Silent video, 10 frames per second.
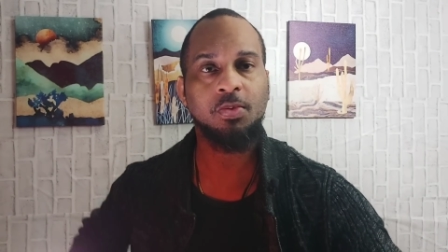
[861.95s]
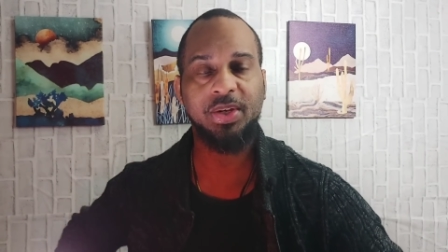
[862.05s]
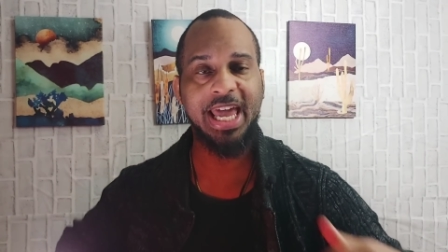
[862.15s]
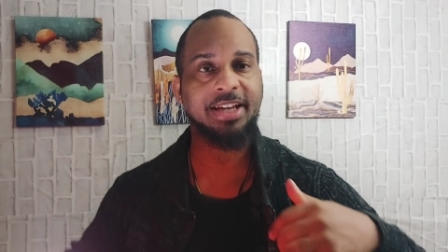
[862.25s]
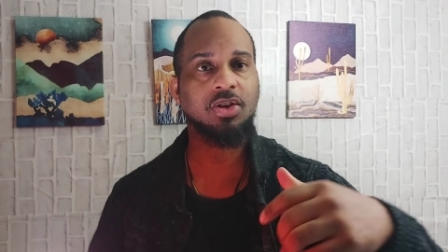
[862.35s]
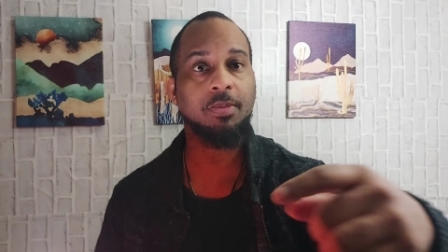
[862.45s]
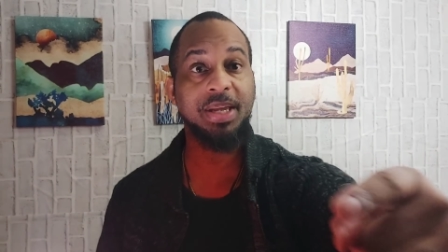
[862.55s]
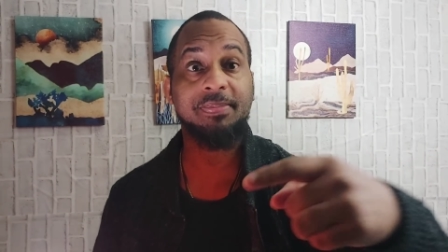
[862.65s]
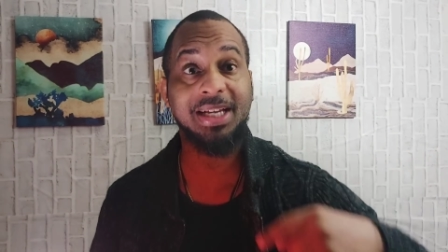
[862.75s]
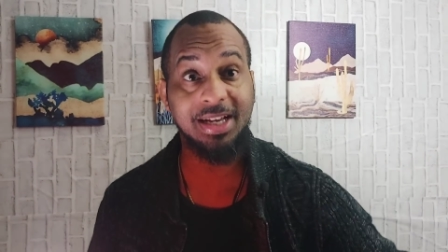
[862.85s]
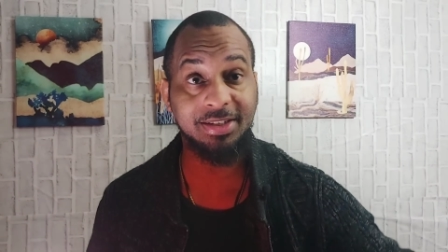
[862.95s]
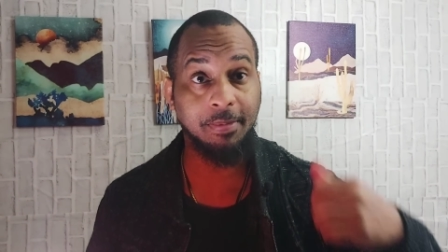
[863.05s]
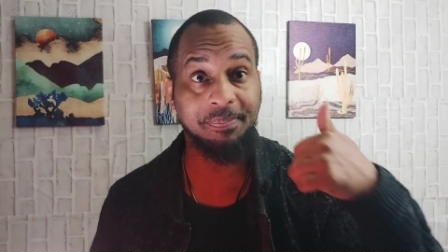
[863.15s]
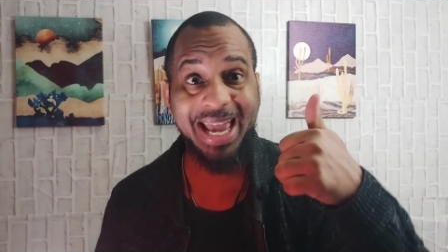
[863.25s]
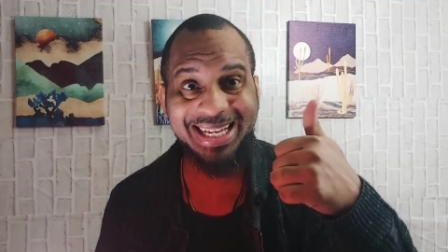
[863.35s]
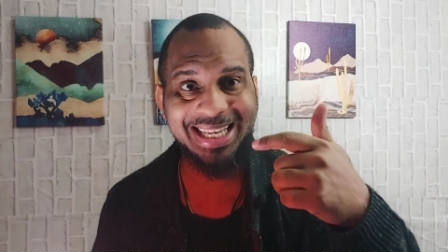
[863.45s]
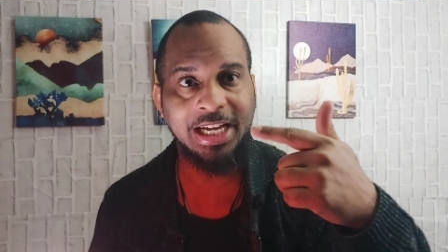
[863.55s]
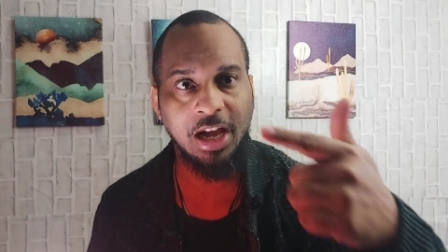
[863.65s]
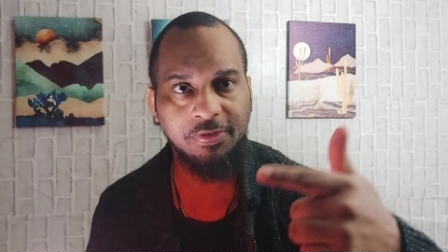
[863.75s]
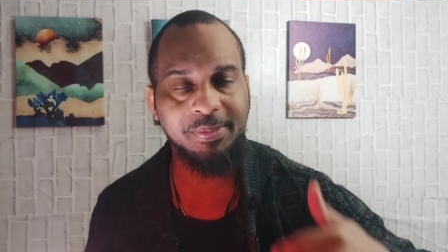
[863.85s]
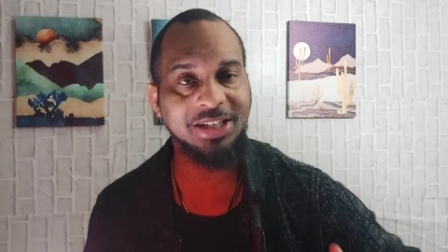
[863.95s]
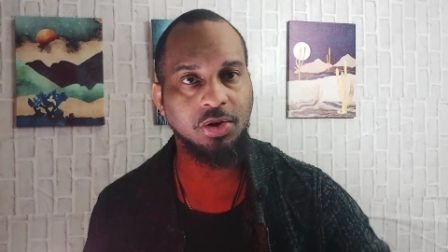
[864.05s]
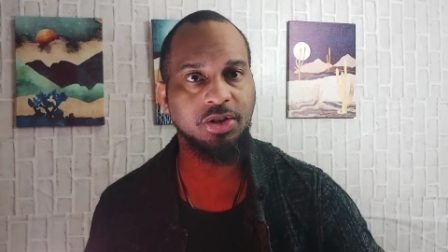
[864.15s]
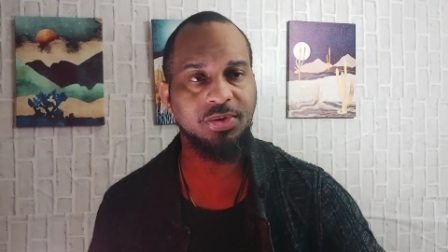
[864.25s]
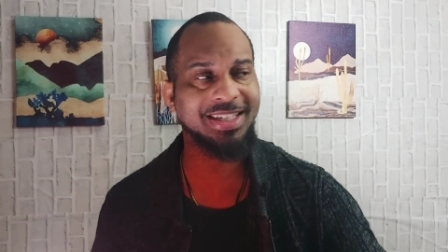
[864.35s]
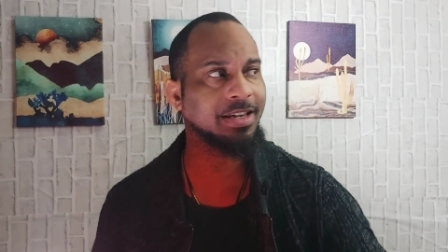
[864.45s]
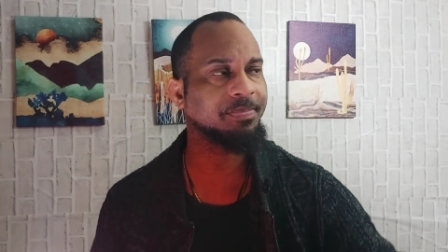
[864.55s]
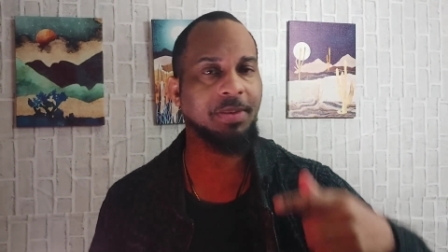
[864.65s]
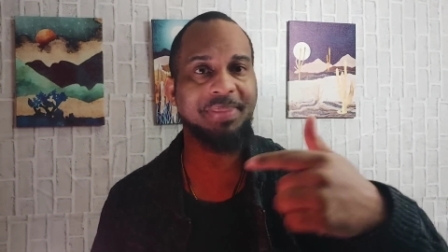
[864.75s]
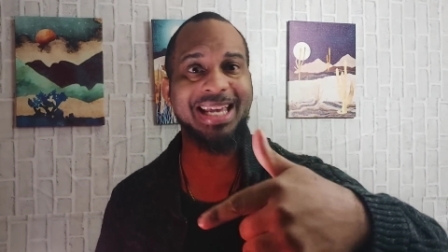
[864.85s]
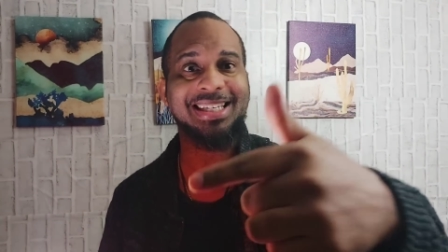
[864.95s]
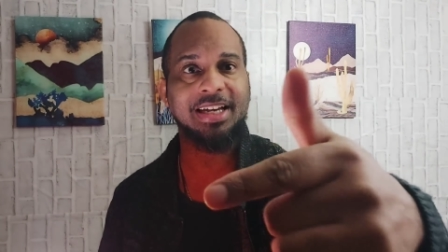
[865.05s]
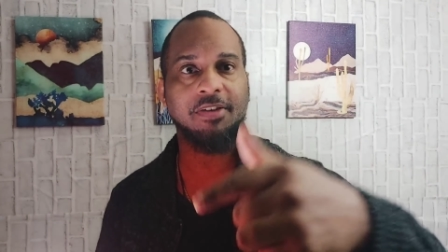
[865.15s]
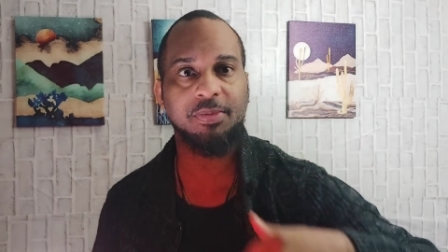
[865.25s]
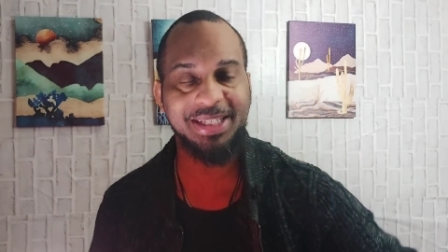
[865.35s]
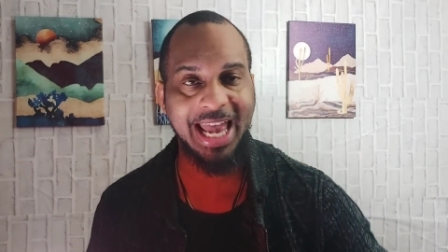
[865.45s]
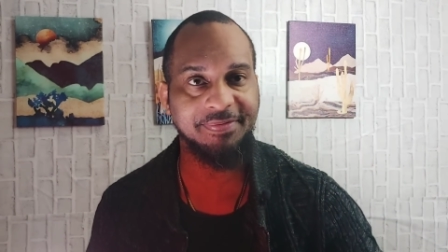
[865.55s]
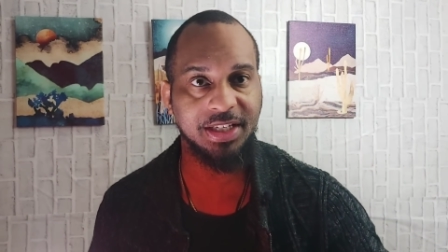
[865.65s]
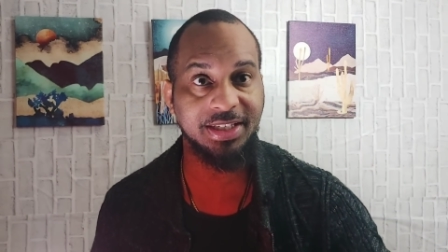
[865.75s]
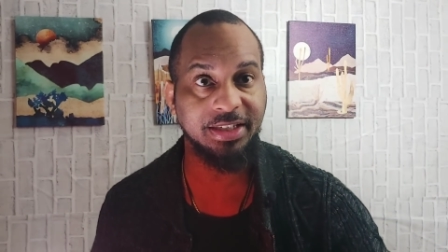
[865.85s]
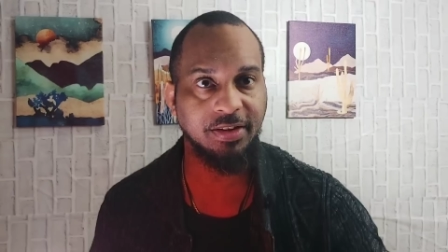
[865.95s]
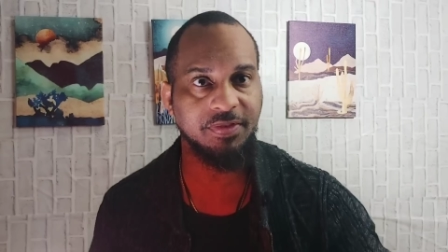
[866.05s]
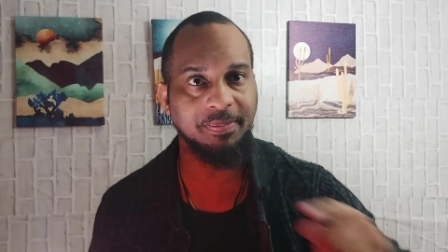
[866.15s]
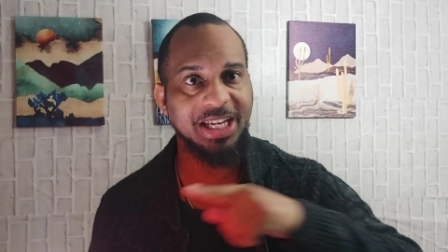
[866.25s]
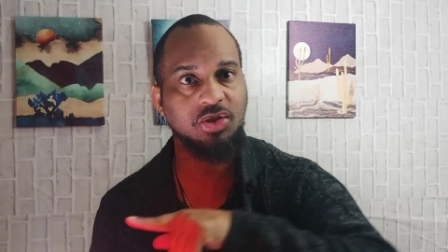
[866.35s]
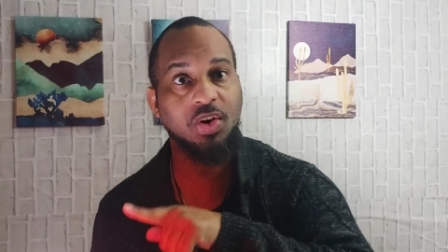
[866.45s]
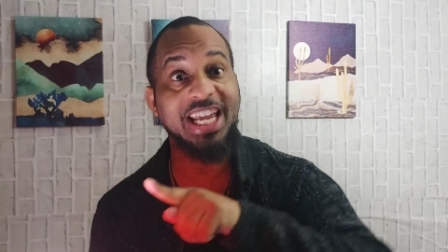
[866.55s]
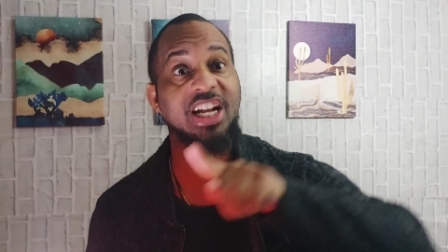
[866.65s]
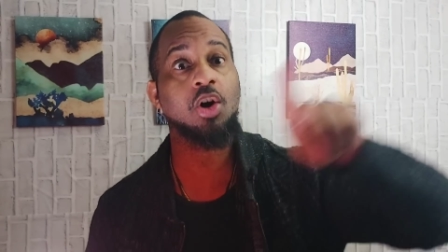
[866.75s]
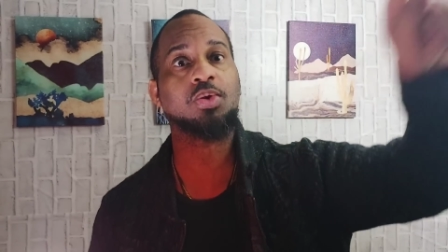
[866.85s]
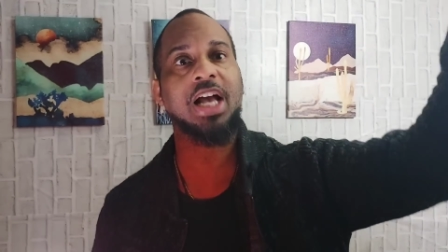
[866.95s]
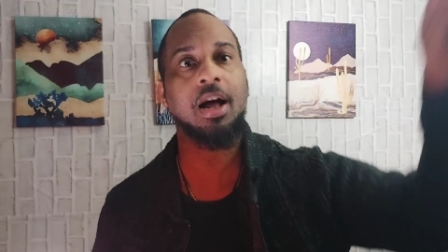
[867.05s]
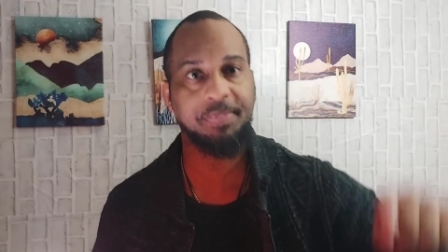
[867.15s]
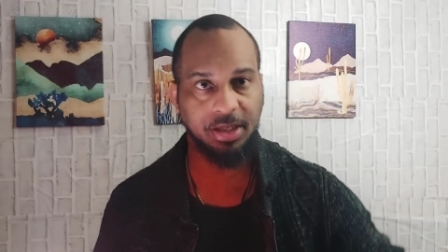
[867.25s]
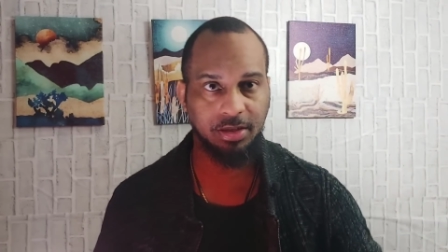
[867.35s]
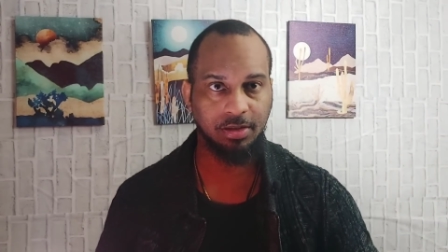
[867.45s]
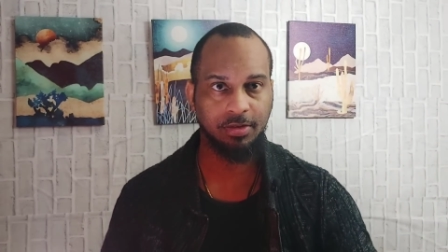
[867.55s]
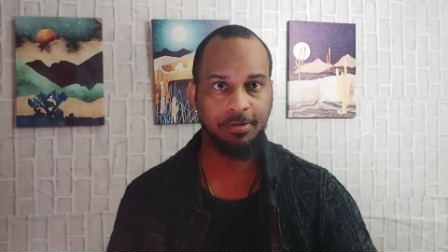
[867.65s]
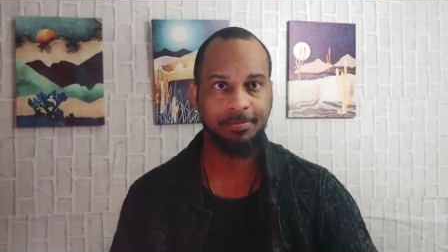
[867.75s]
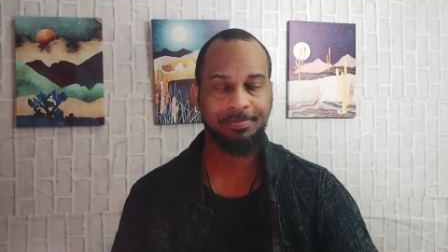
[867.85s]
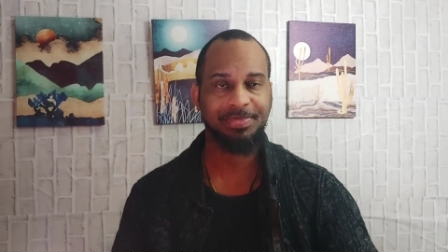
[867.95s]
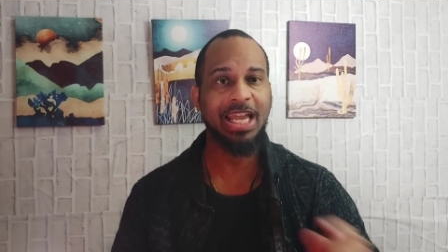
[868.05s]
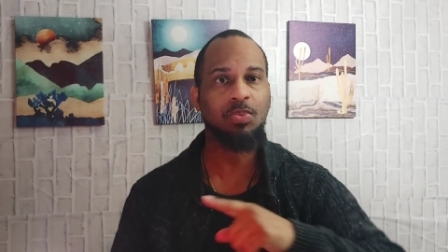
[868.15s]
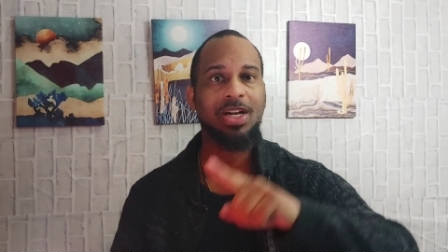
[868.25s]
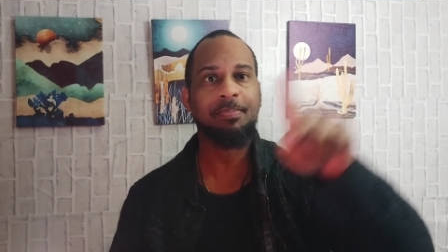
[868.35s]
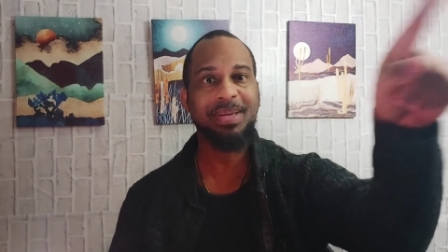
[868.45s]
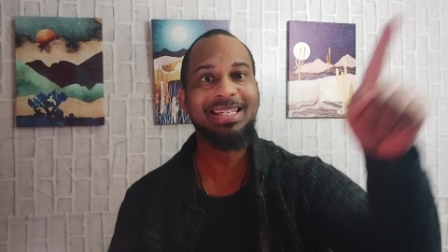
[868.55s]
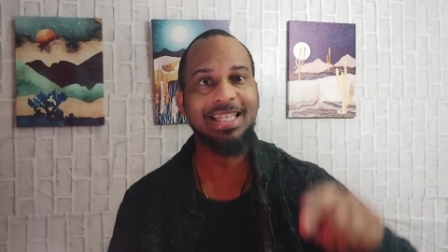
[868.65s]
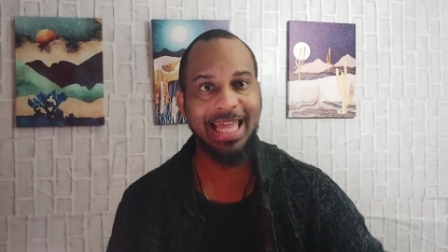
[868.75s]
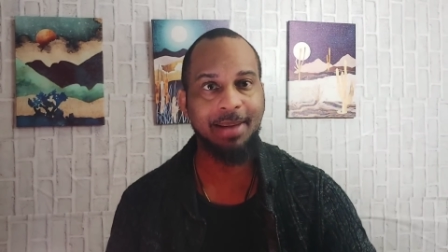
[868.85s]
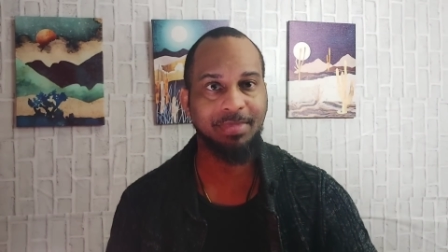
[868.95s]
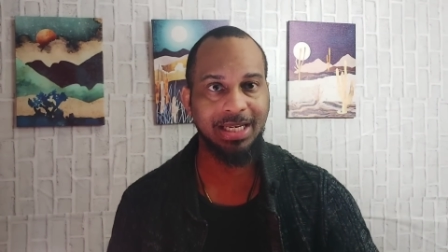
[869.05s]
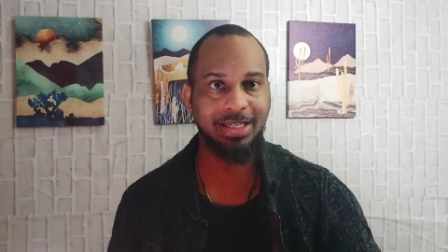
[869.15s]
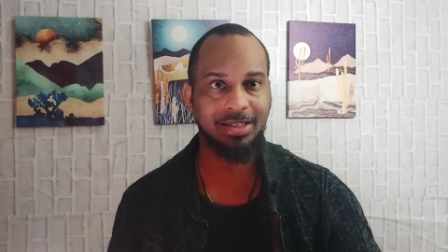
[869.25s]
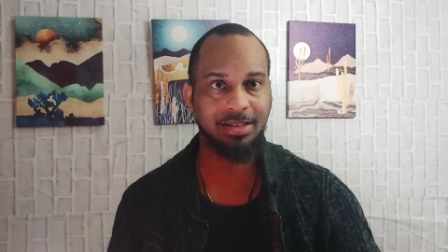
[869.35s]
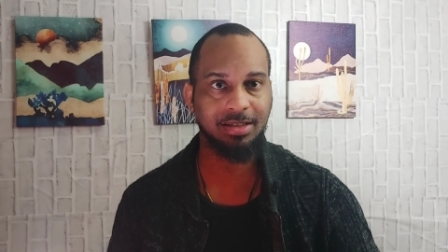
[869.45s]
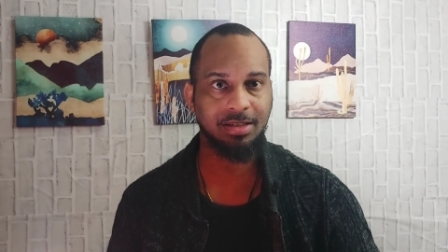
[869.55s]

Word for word: With X R P, because the banks and governments are using them, the banks and governments have incentive to make sure it goes up. They want a piece of that money.